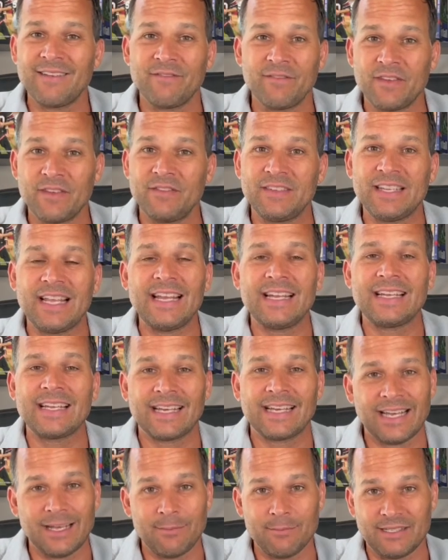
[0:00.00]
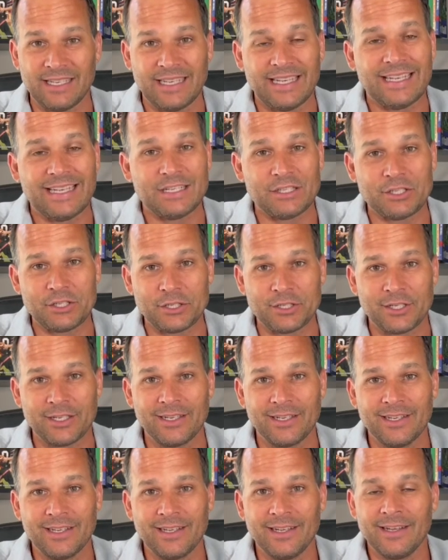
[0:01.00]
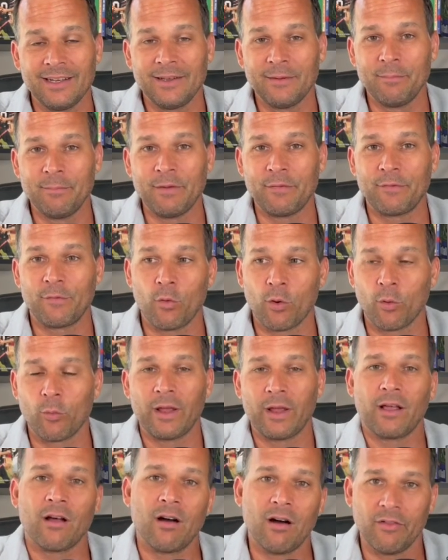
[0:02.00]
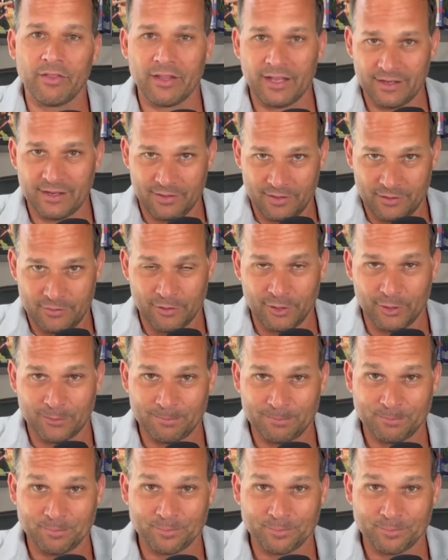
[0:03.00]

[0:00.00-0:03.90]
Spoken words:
15 times each before we call the end of the drill,